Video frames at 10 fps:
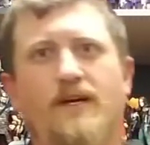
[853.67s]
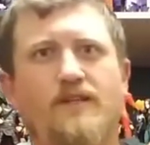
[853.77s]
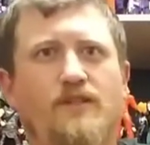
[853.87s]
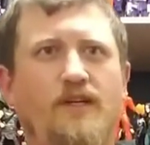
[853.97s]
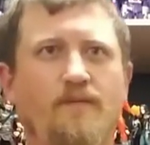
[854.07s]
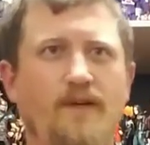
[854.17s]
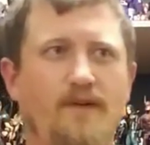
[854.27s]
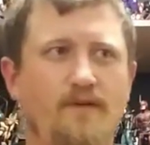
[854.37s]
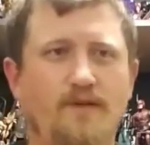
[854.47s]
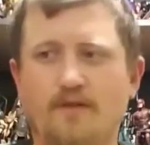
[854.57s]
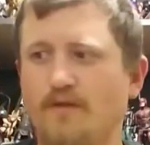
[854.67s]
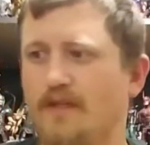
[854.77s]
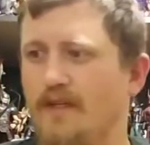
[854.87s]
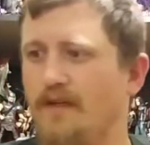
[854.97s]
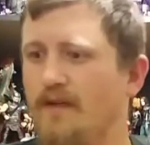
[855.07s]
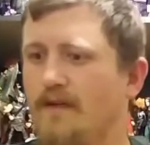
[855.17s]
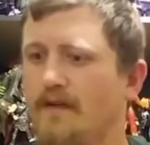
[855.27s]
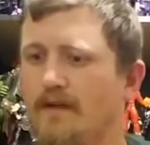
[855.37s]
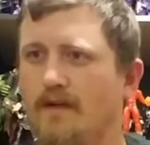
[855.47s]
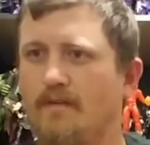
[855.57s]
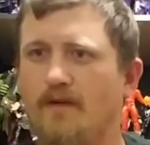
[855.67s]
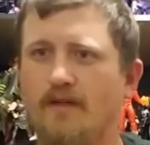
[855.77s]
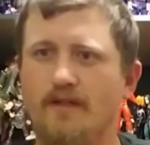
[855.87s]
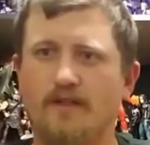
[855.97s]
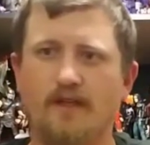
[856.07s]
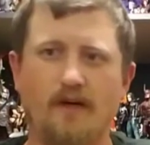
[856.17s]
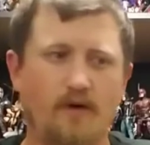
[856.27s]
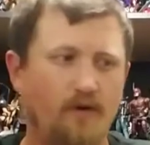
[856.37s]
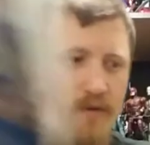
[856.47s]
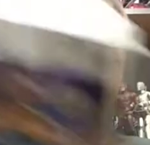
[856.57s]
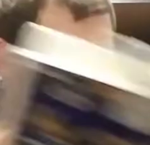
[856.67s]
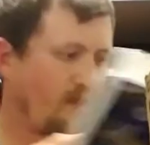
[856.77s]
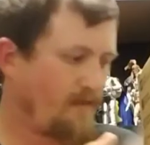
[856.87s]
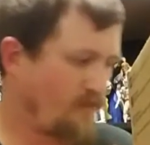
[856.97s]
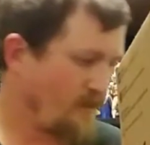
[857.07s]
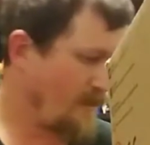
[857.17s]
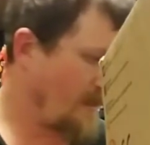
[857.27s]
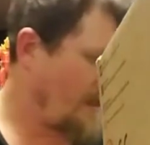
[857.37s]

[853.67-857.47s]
back and check me out on Tuesday because I'll always keep trying to